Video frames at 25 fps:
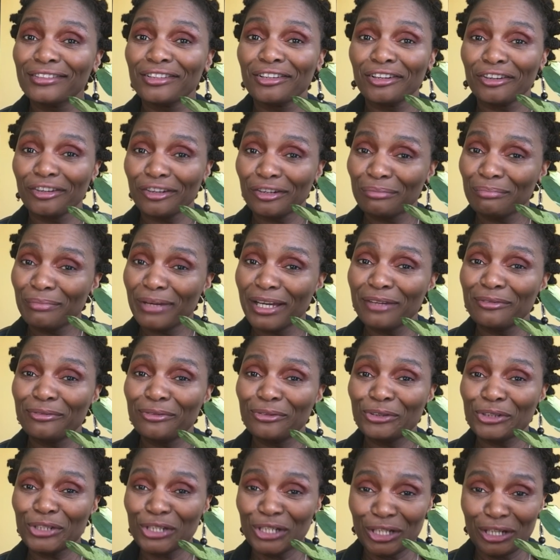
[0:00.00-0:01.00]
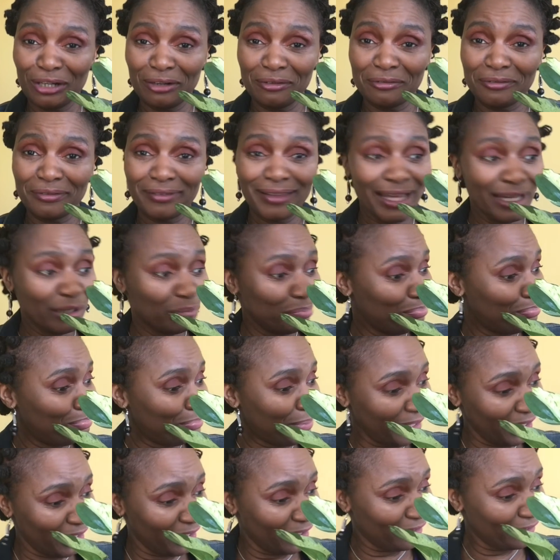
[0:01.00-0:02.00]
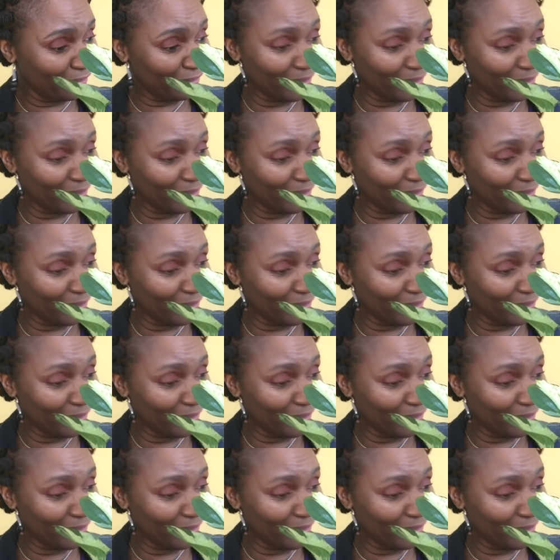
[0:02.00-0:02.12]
turn my phone off. That ping